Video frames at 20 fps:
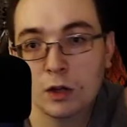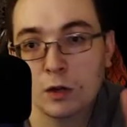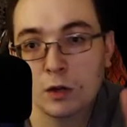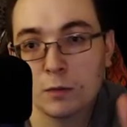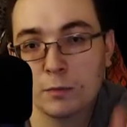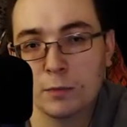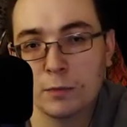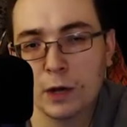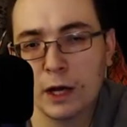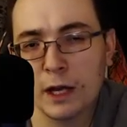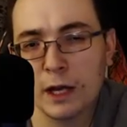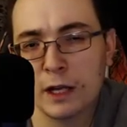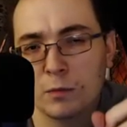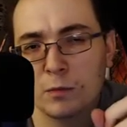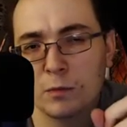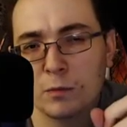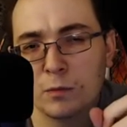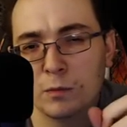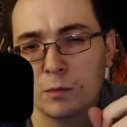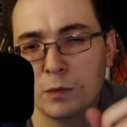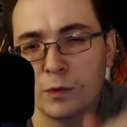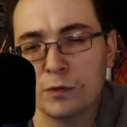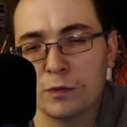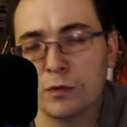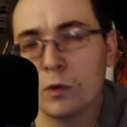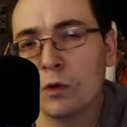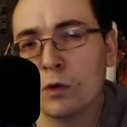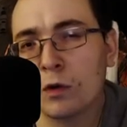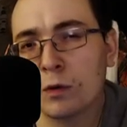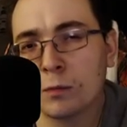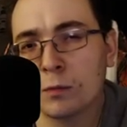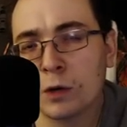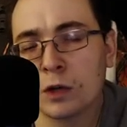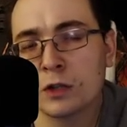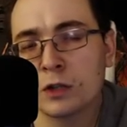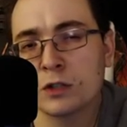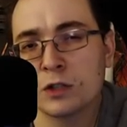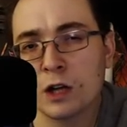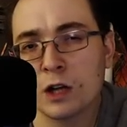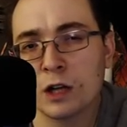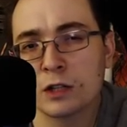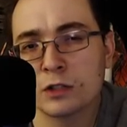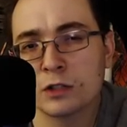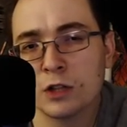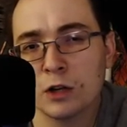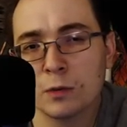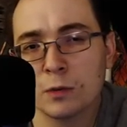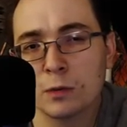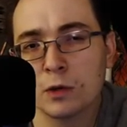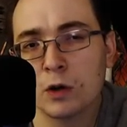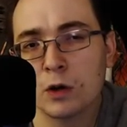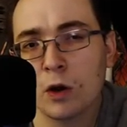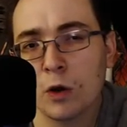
But before, March to October